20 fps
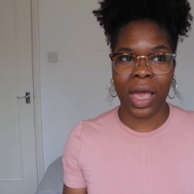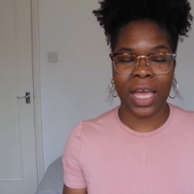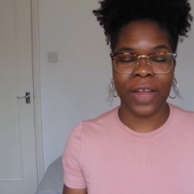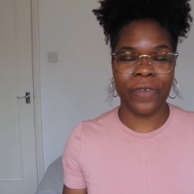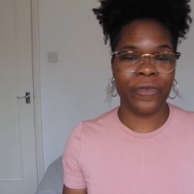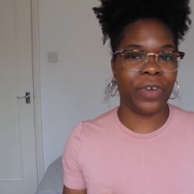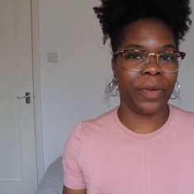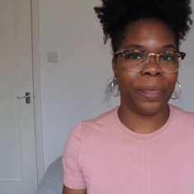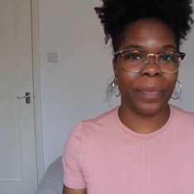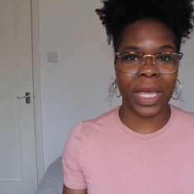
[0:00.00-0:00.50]

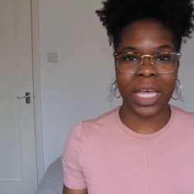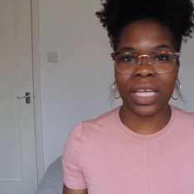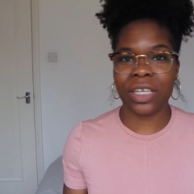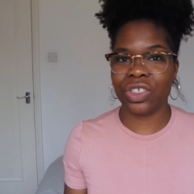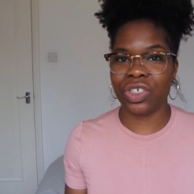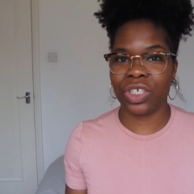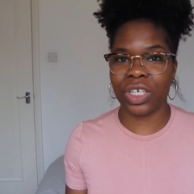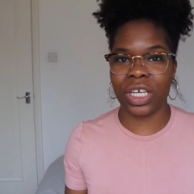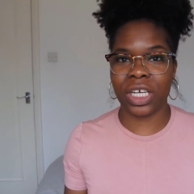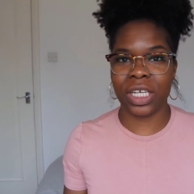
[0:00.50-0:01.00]

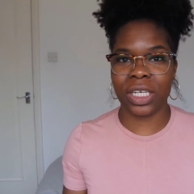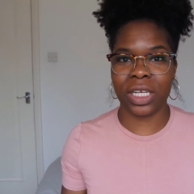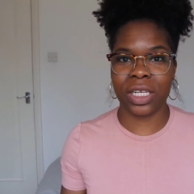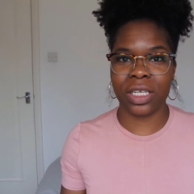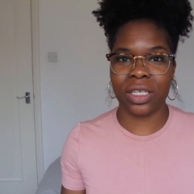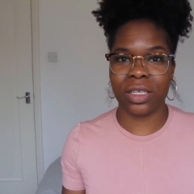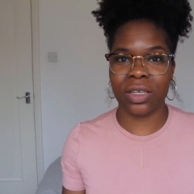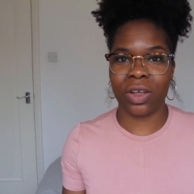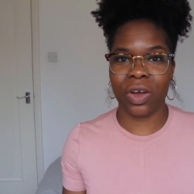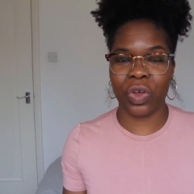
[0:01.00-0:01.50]
information
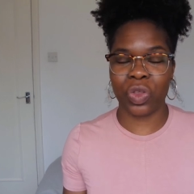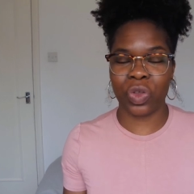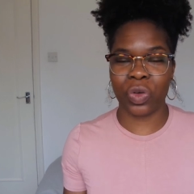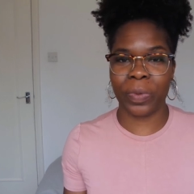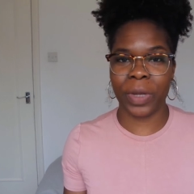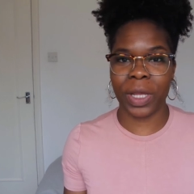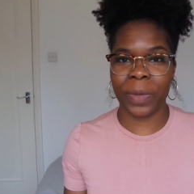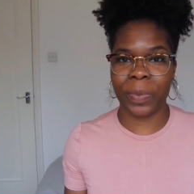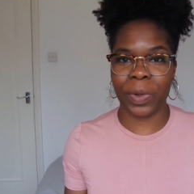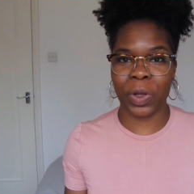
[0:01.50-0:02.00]
and other
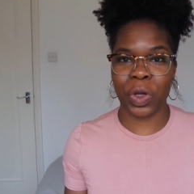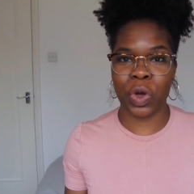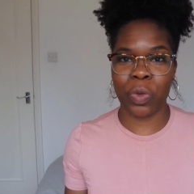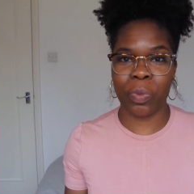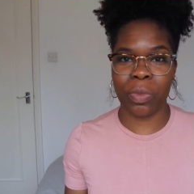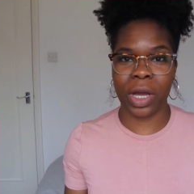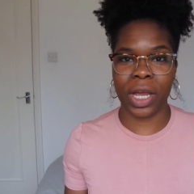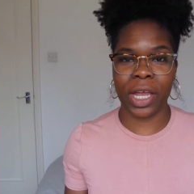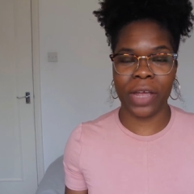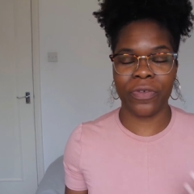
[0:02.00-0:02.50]
people who
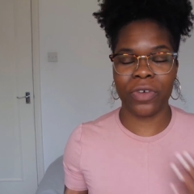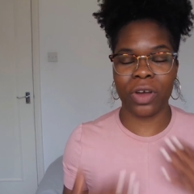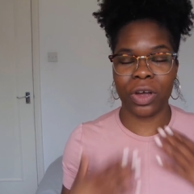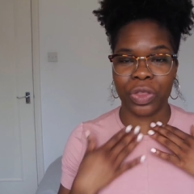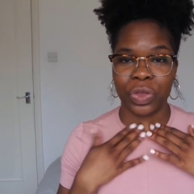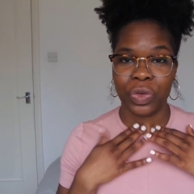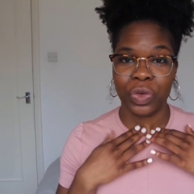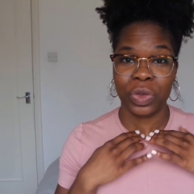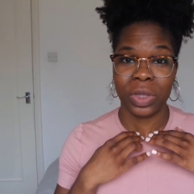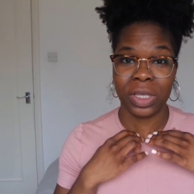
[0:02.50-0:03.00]
might have
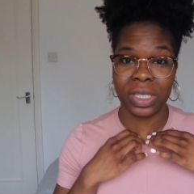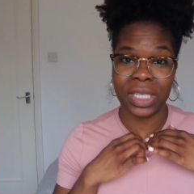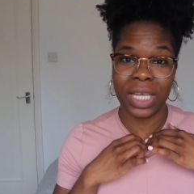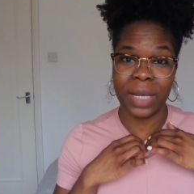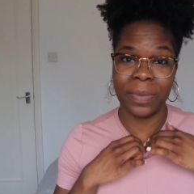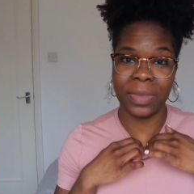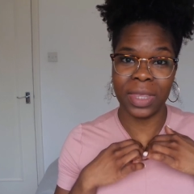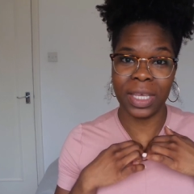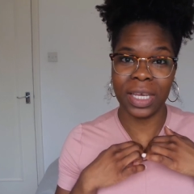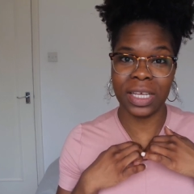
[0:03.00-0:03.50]
gone through the
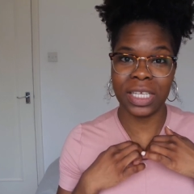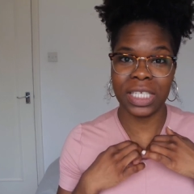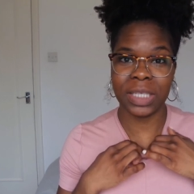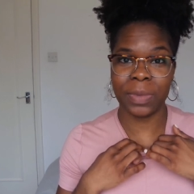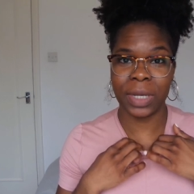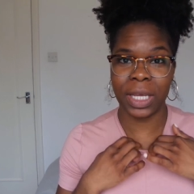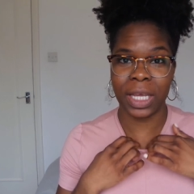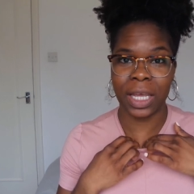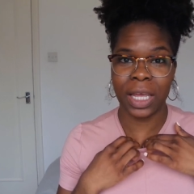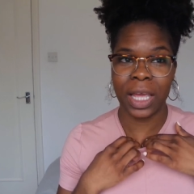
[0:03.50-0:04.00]
same thing as
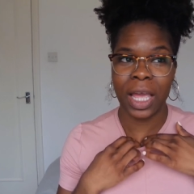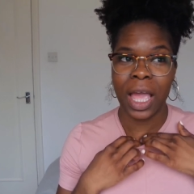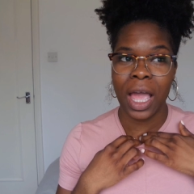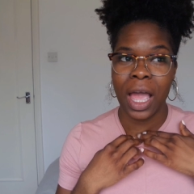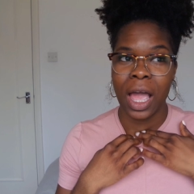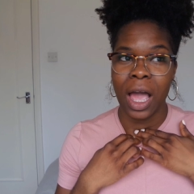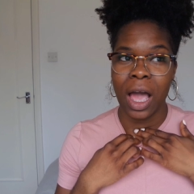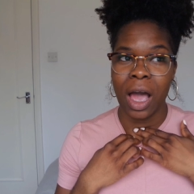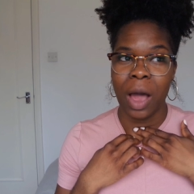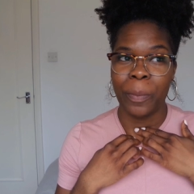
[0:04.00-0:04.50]
me
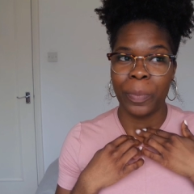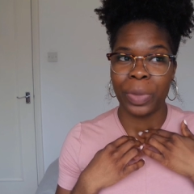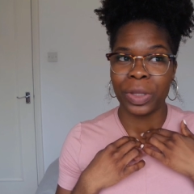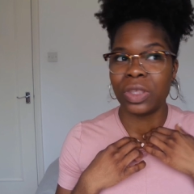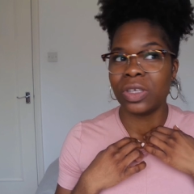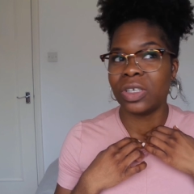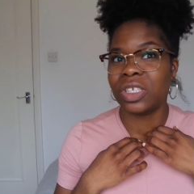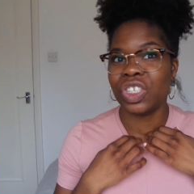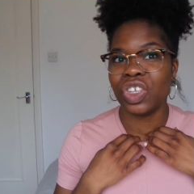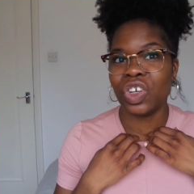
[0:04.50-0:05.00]
but
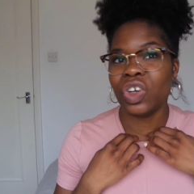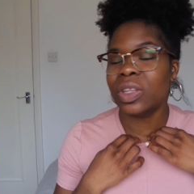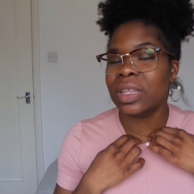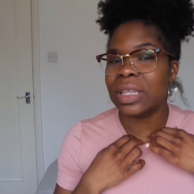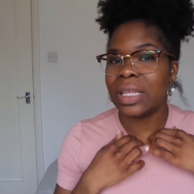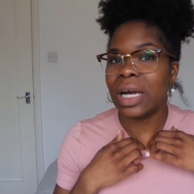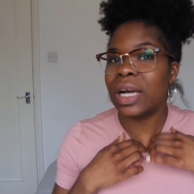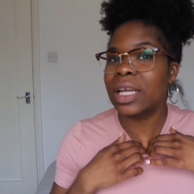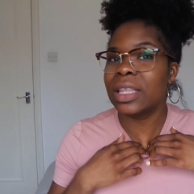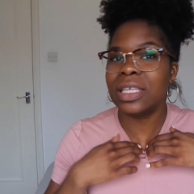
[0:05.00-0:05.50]
there's not
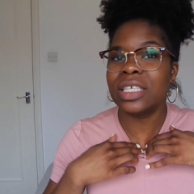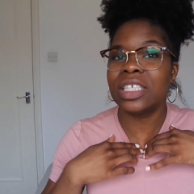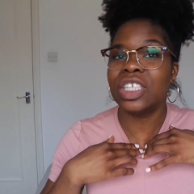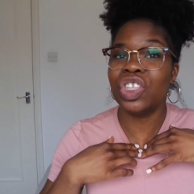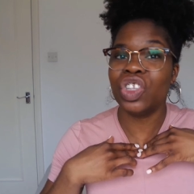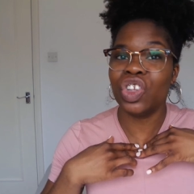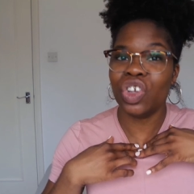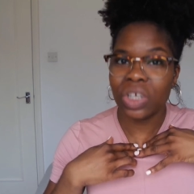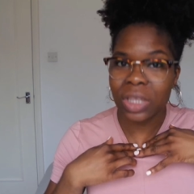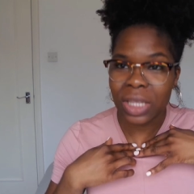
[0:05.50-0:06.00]
like there's
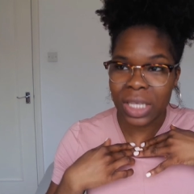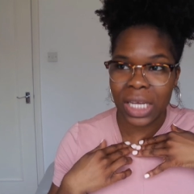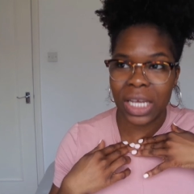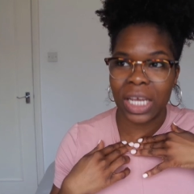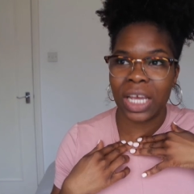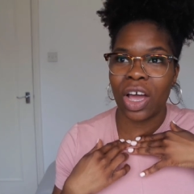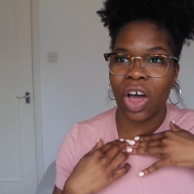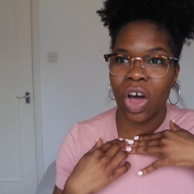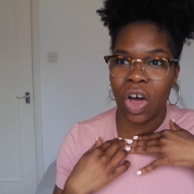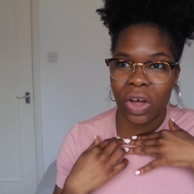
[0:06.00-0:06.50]

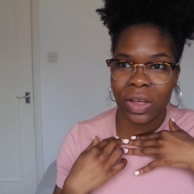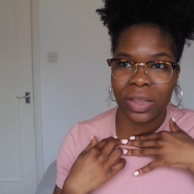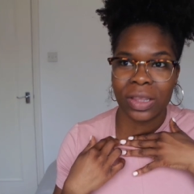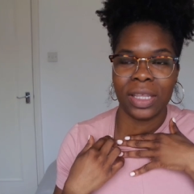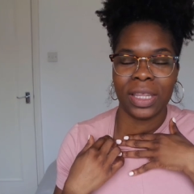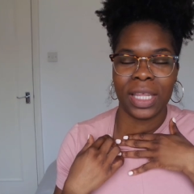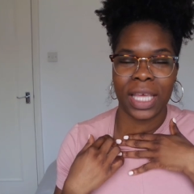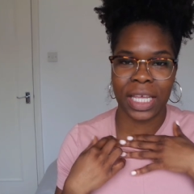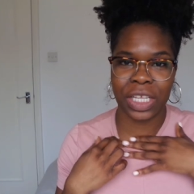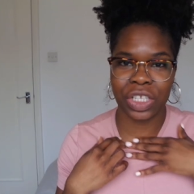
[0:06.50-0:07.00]
nothing on
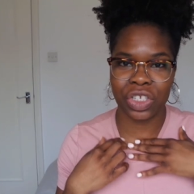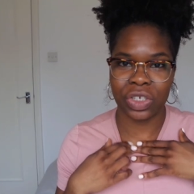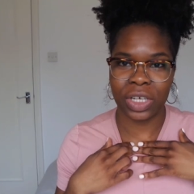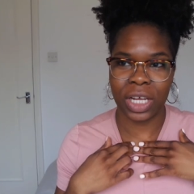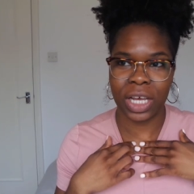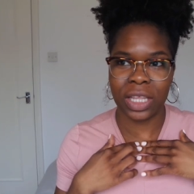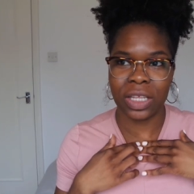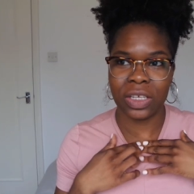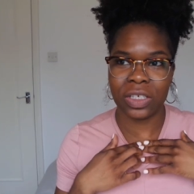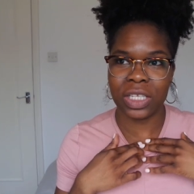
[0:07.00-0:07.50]
the
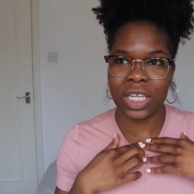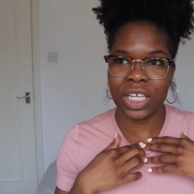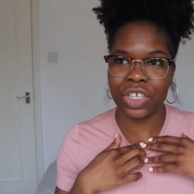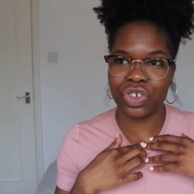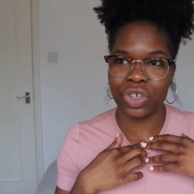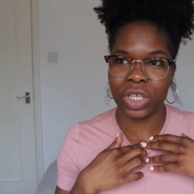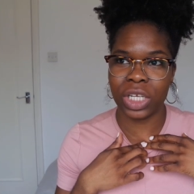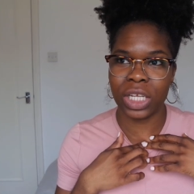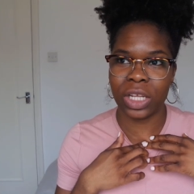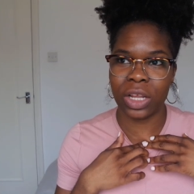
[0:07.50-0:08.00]
internet there's
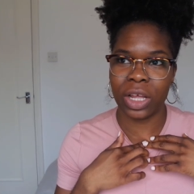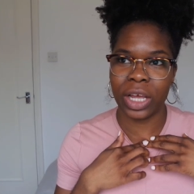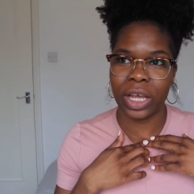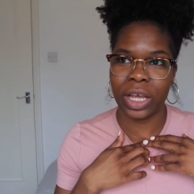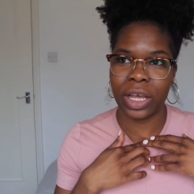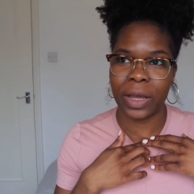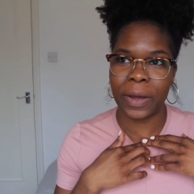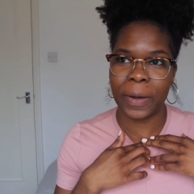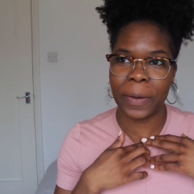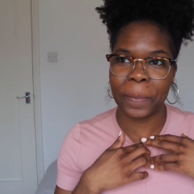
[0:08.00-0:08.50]
literally
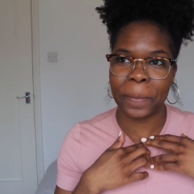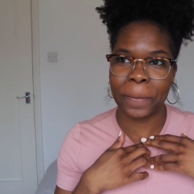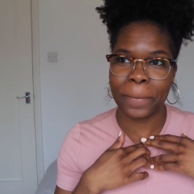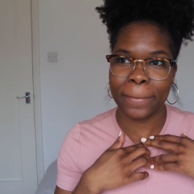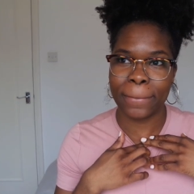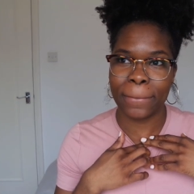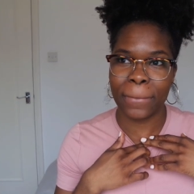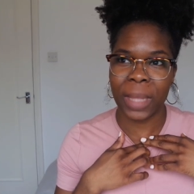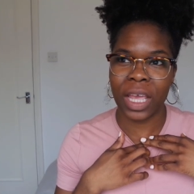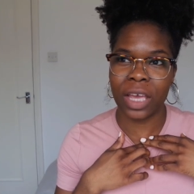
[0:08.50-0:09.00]
like
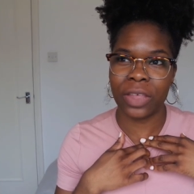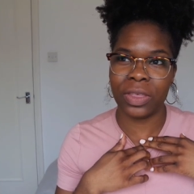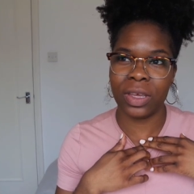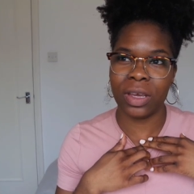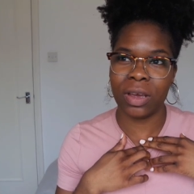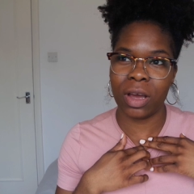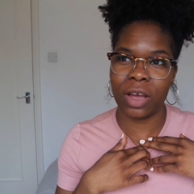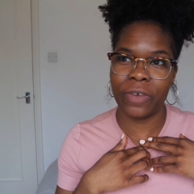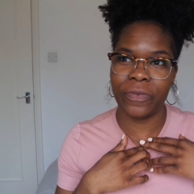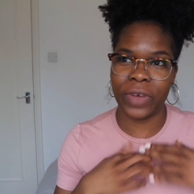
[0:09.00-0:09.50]
I
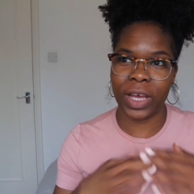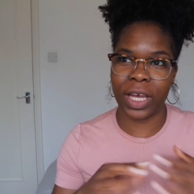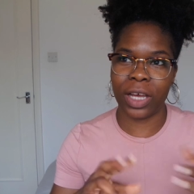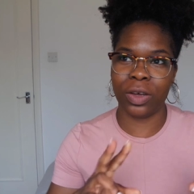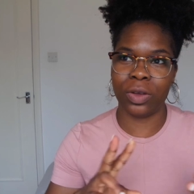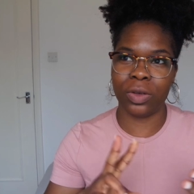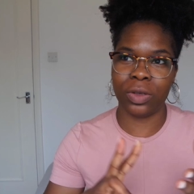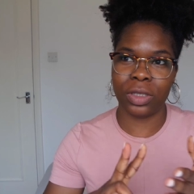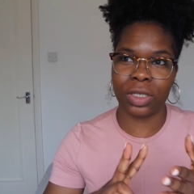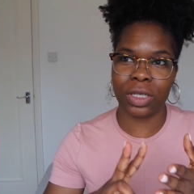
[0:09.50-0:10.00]
think I
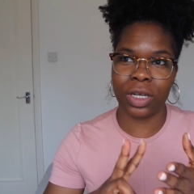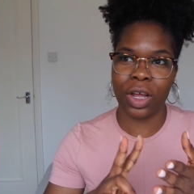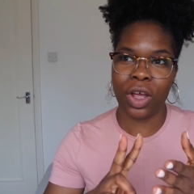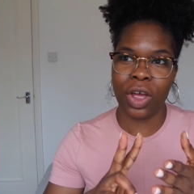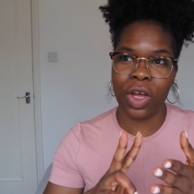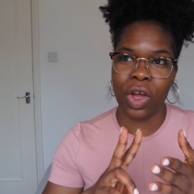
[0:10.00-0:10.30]
found